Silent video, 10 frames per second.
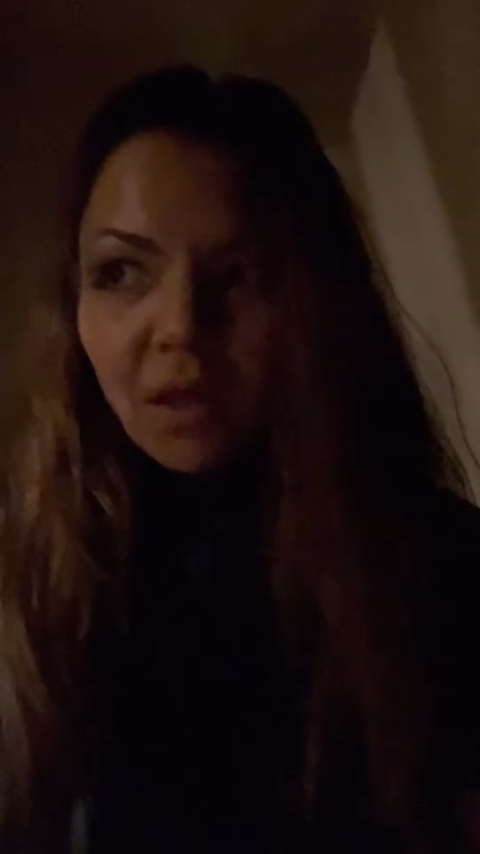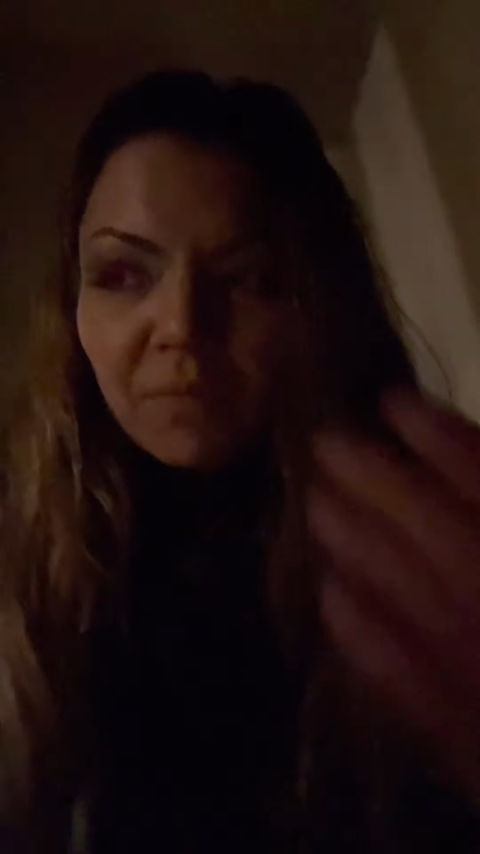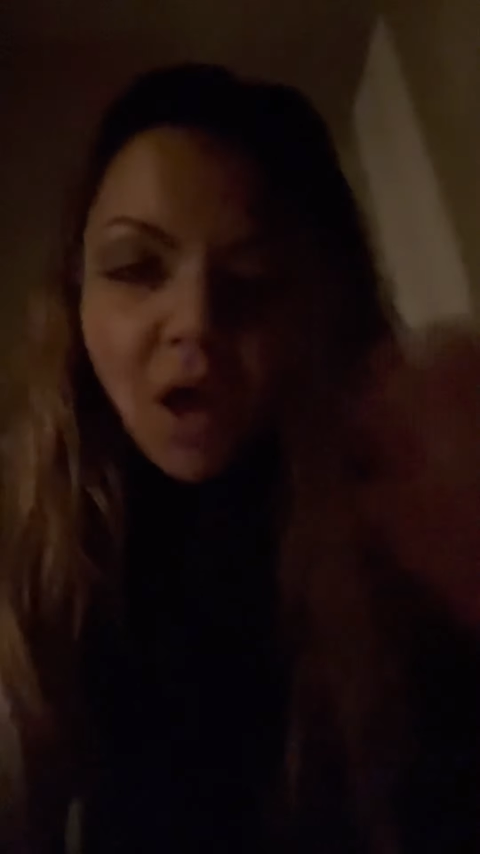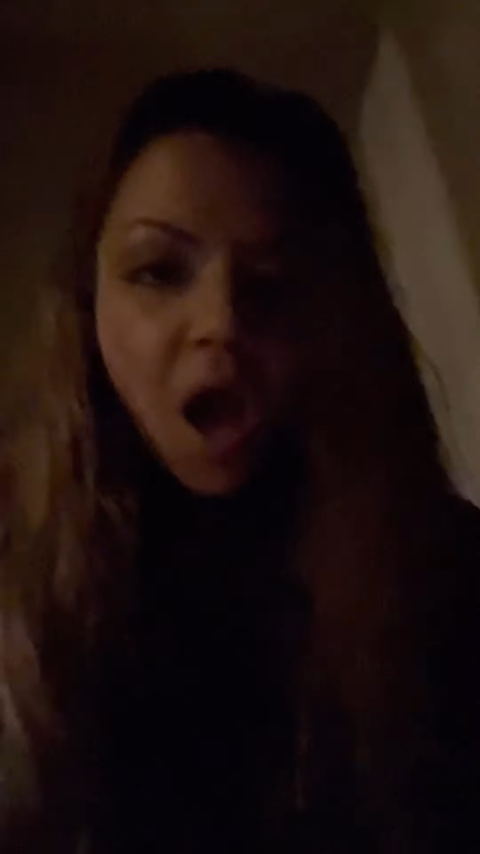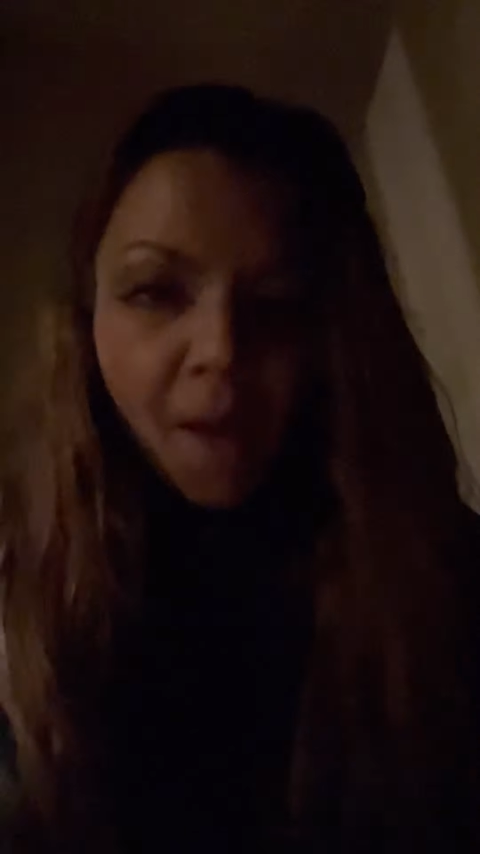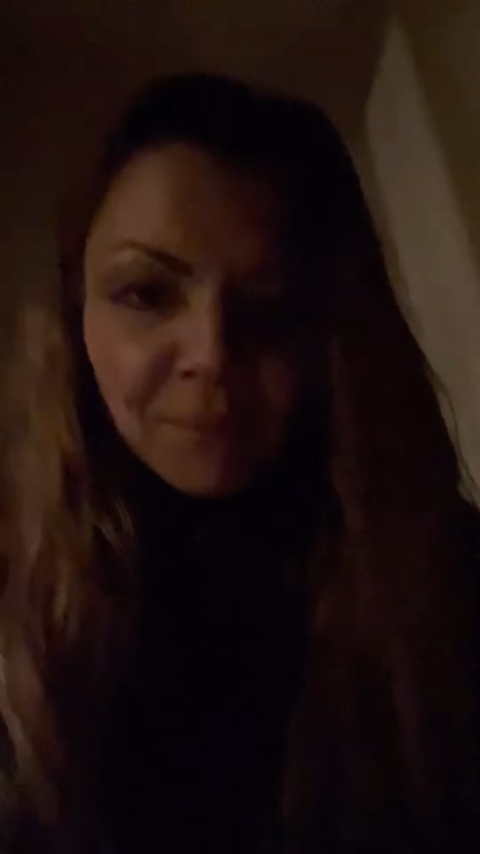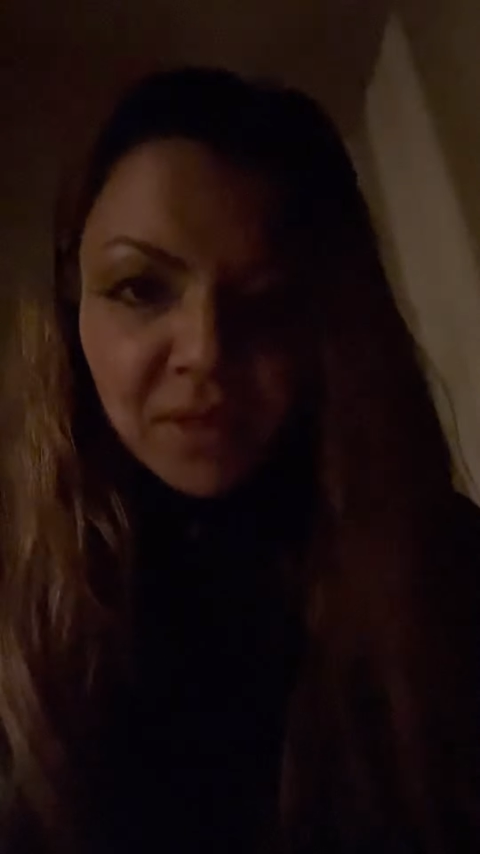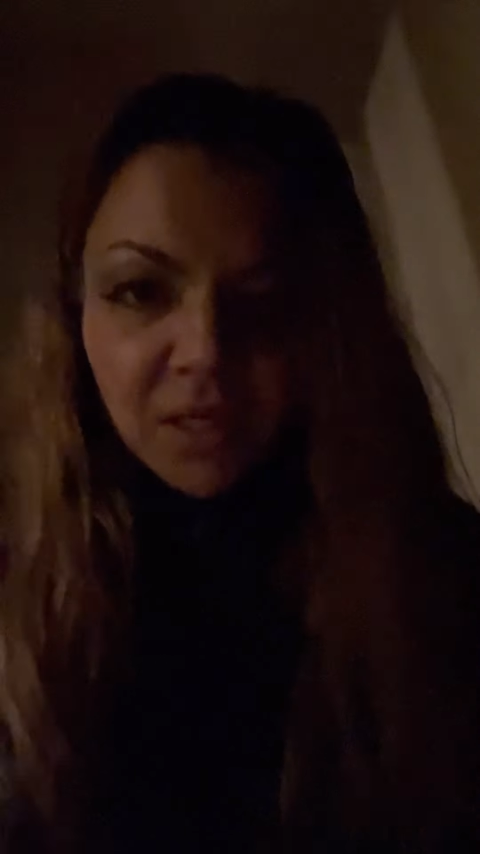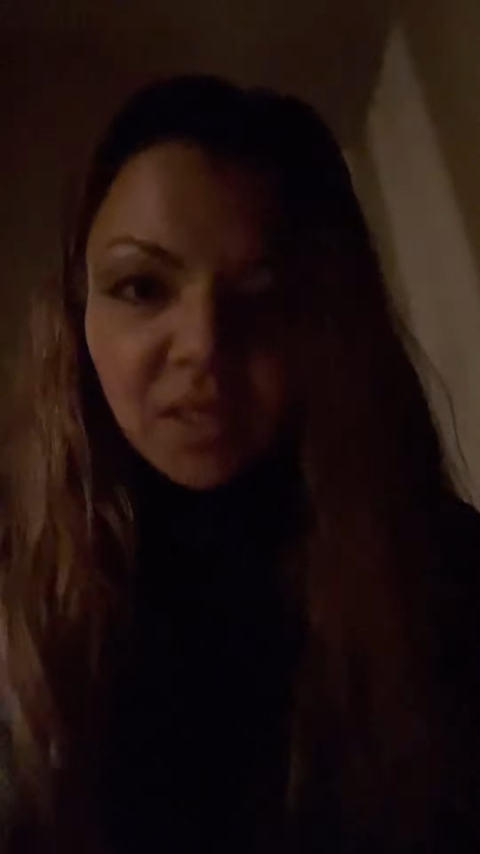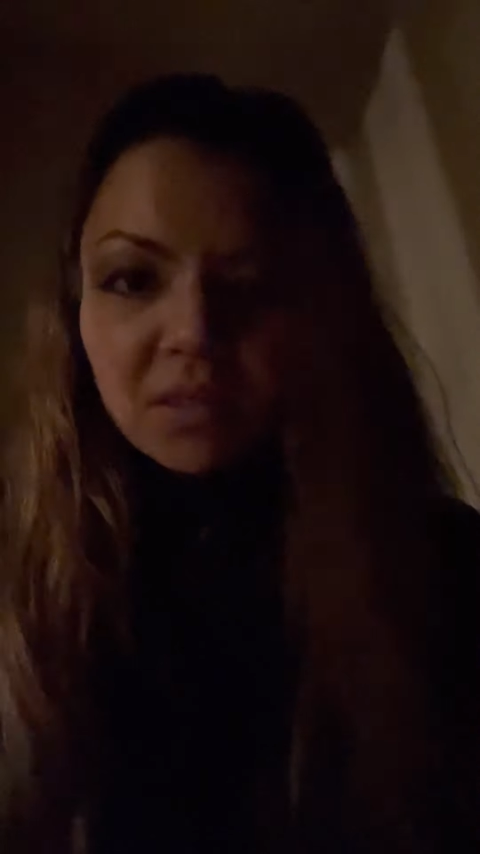
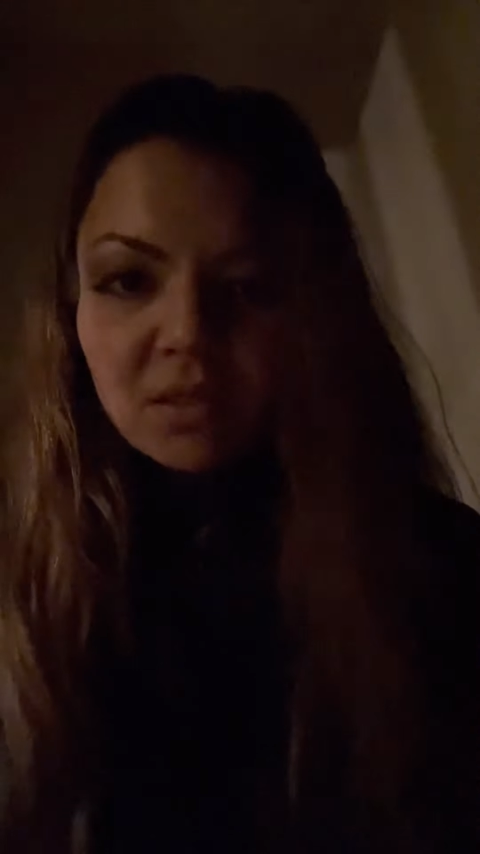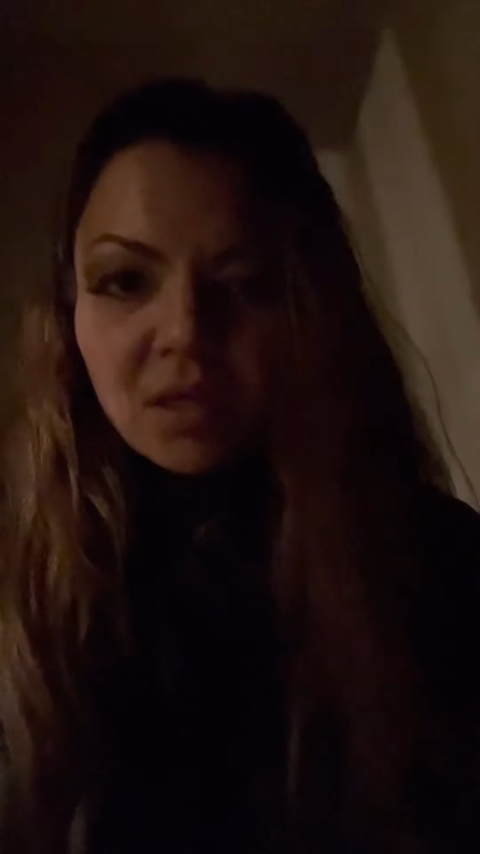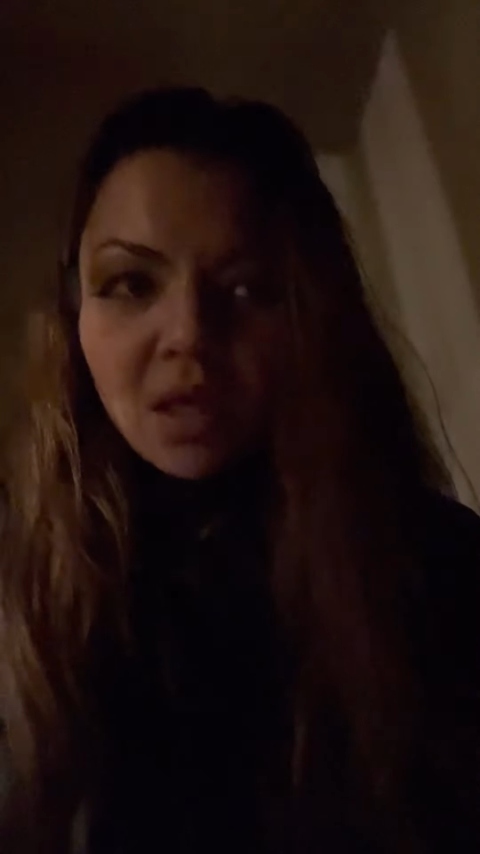communists,